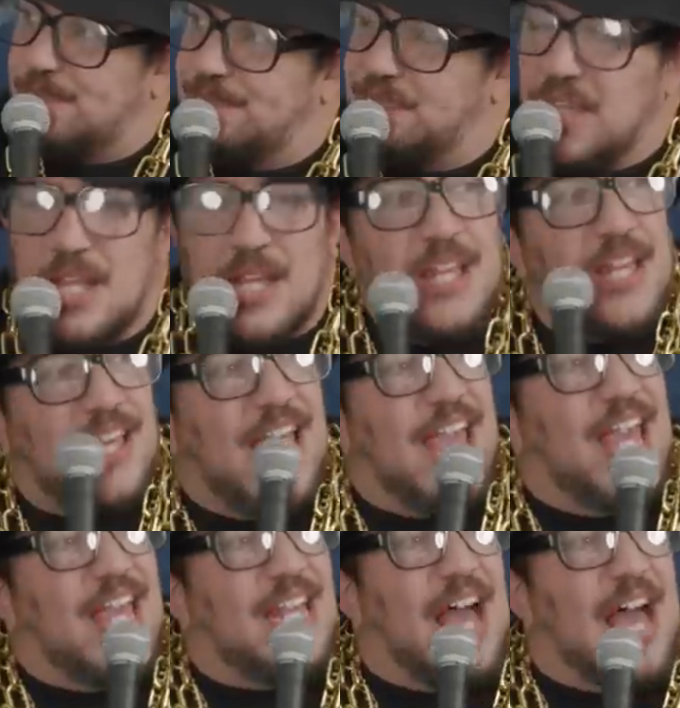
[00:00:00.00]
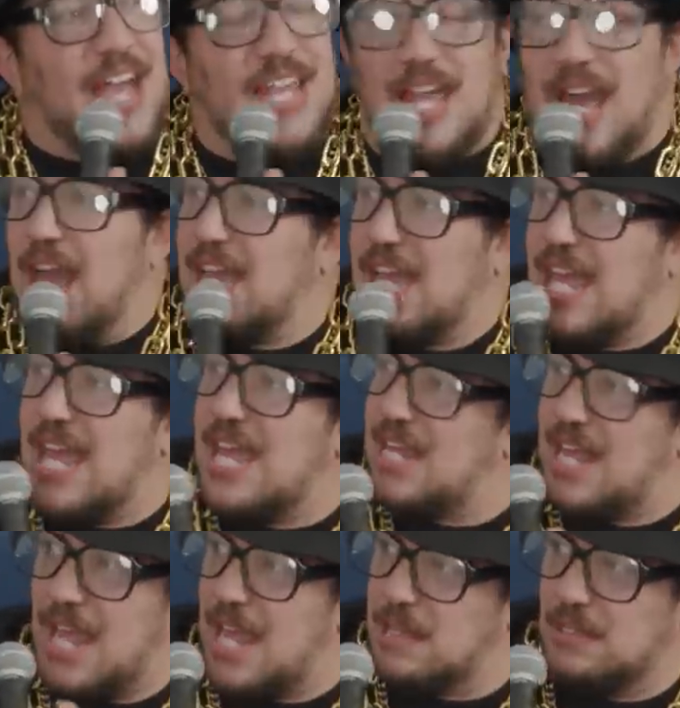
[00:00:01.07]
Yes. And I, I
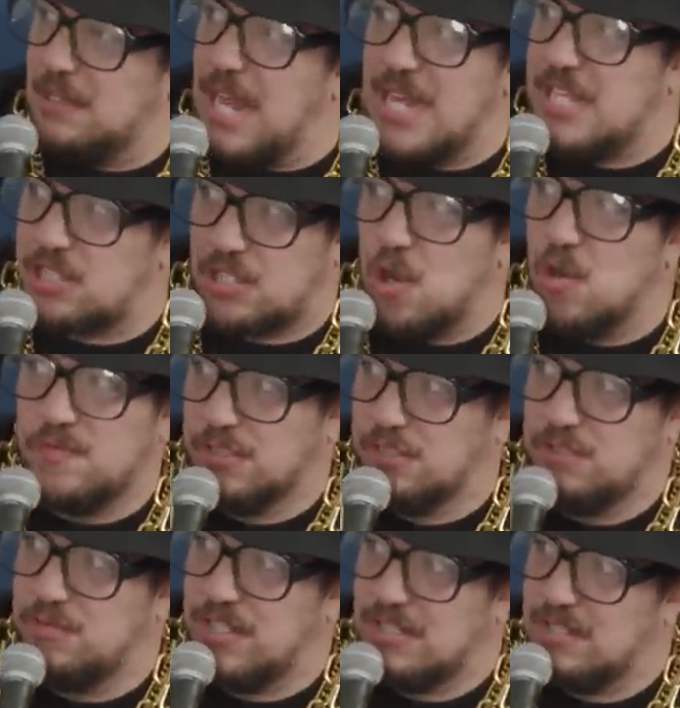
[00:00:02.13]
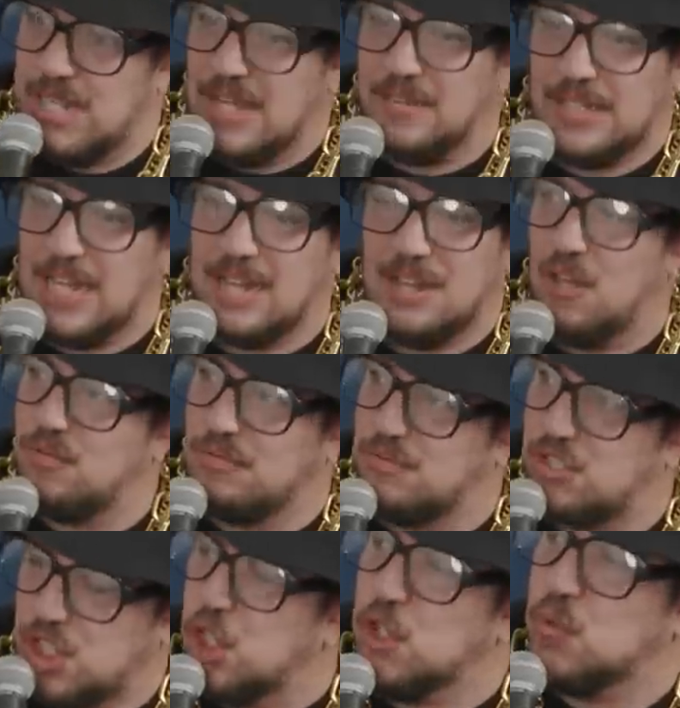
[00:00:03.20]
can't handle any Scoville unit, let
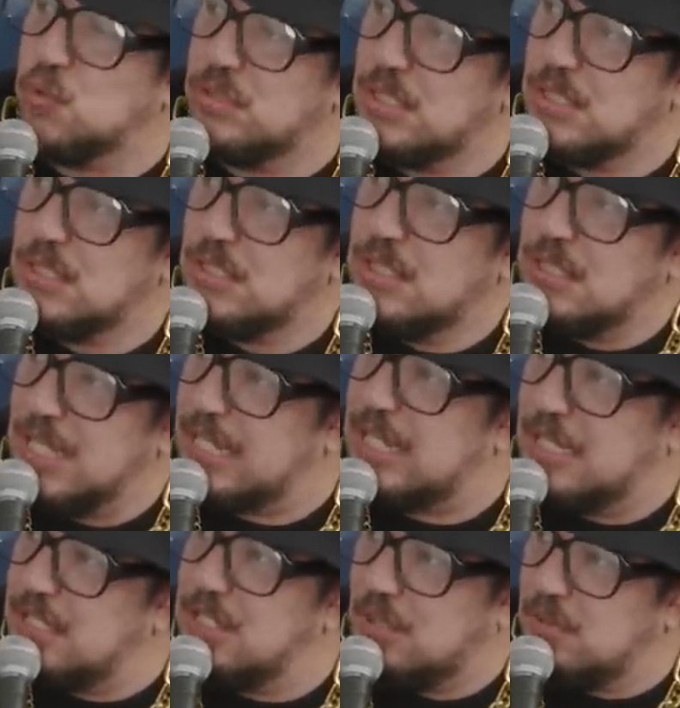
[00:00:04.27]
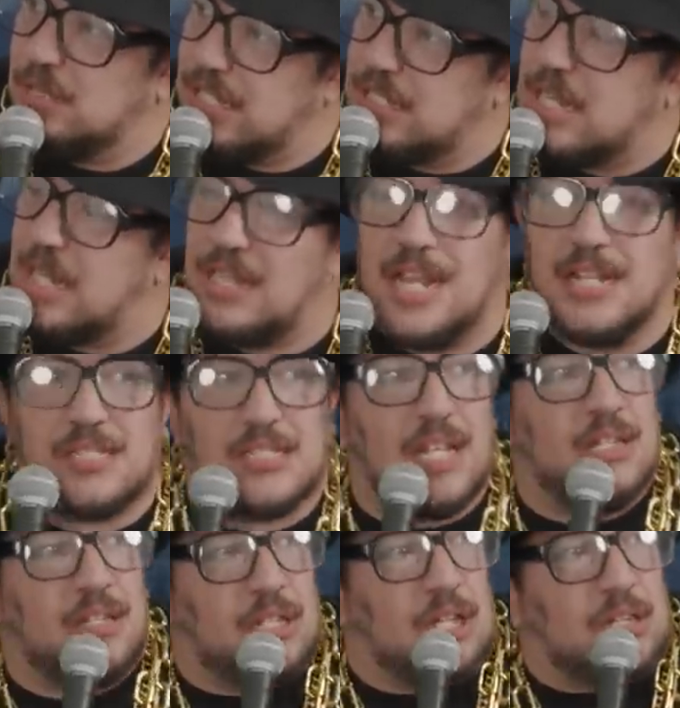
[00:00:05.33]
alone two. Right. Like you know, like there's
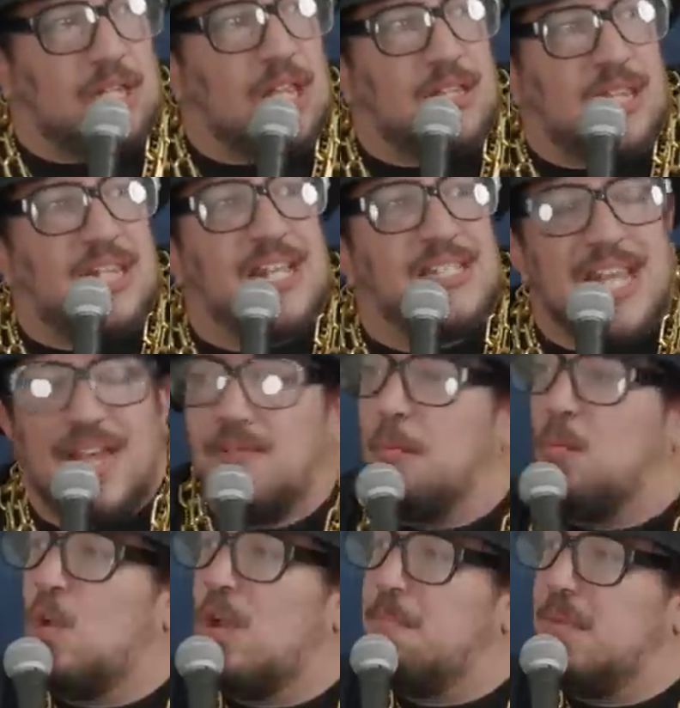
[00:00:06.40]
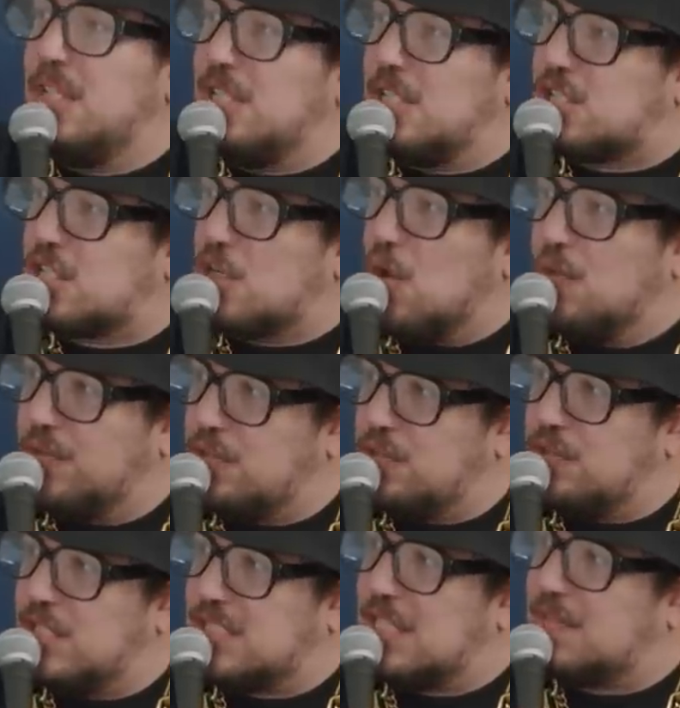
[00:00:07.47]
the, the, the, things have a 1 million Scoville
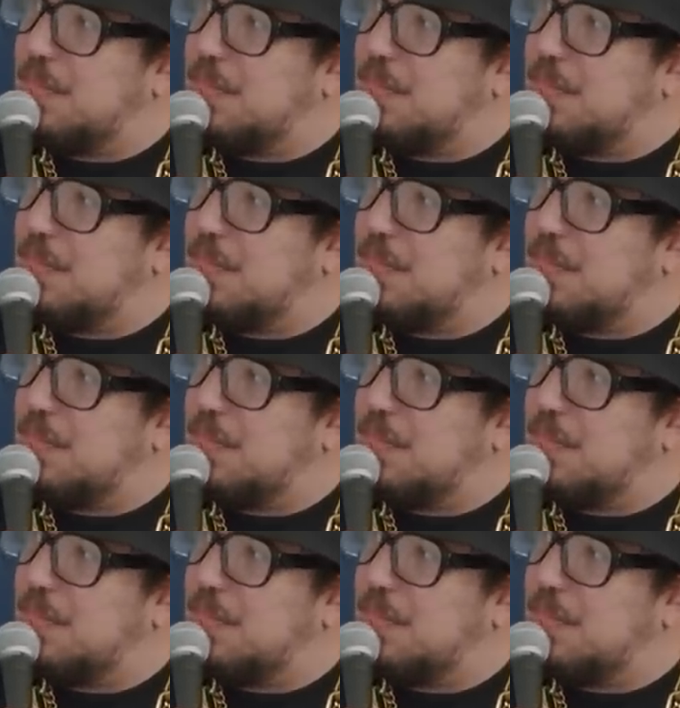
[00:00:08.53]
units.